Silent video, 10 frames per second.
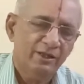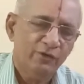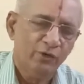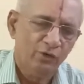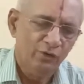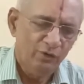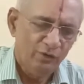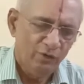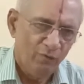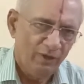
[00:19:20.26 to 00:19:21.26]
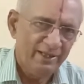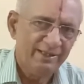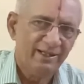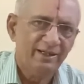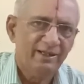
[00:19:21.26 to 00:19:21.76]
So, what is
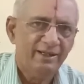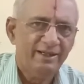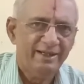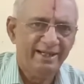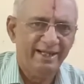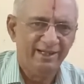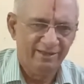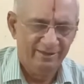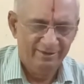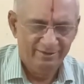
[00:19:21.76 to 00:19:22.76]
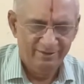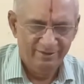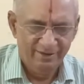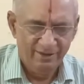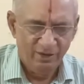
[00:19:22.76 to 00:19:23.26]
the take
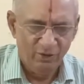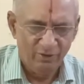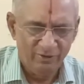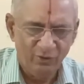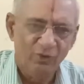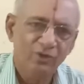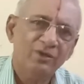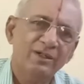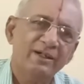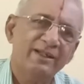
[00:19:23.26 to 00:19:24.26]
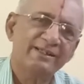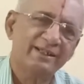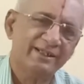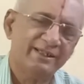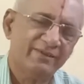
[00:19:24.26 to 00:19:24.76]
out of the whole
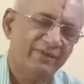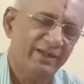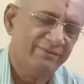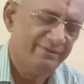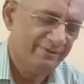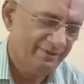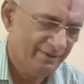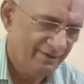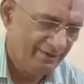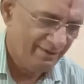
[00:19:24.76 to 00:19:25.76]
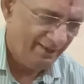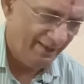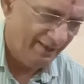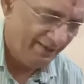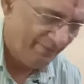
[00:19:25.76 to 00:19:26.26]
discussion that we have
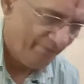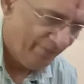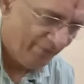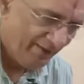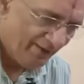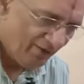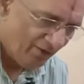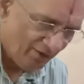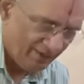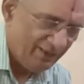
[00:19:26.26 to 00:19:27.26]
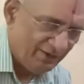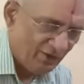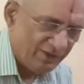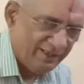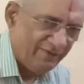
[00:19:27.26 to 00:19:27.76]
had, or the
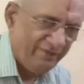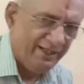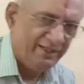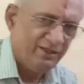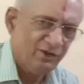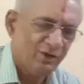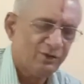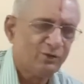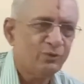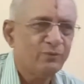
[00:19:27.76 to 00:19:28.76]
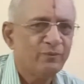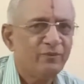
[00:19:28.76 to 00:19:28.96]
thought that we had gone through?